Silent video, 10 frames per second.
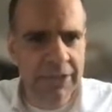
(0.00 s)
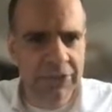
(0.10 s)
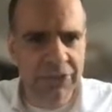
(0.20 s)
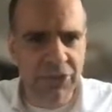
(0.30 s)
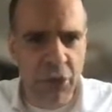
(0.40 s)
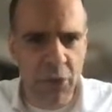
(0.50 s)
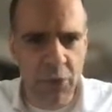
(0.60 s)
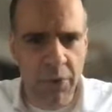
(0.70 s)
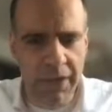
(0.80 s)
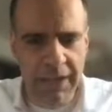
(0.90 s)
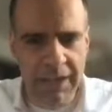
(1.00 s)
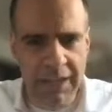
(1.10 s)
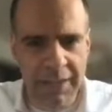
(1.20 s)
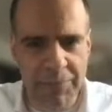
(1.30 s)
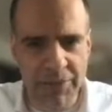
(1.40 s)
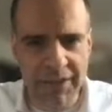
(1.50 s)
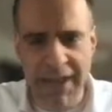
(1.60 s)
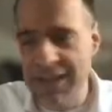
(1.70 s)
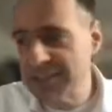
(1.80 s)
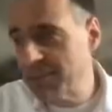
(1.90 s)
So you can
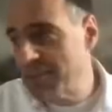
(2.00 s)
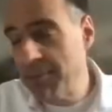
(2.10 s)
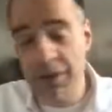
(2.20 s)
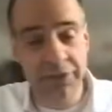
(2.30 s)
ask me about